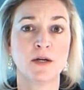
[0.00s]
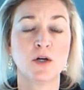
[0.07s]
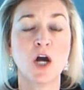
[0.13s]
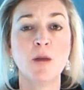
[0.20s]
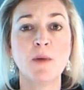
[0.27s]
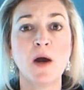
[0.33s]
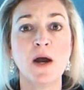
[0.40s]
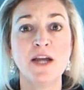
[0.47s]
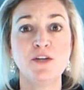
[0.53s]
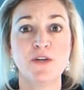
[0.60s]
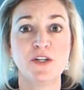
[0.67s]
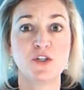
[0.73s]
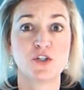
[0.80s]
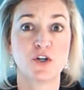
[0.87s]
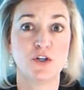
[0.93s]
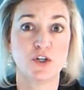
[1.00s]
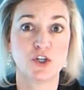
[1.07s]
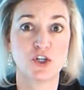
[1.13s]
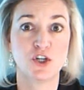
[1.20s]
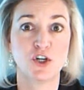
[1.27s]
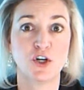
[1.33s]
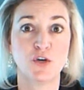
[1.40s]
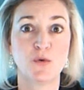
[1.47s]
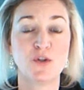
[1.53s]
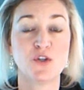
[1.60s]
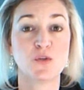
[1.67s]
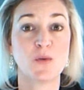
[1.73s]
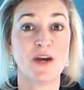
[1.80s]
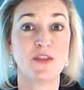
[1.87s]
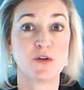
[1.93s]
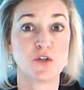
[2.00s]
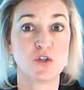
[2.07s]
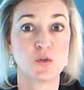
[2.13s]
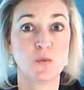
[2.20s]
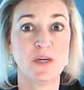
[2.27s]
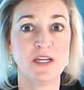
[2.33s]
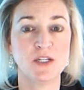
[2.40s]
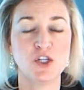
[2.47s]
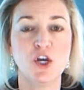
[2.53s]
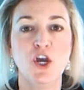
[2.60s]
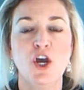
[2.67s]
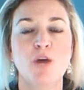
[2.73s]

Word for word: carbohydrates turn to sugar, which is why they're sweet,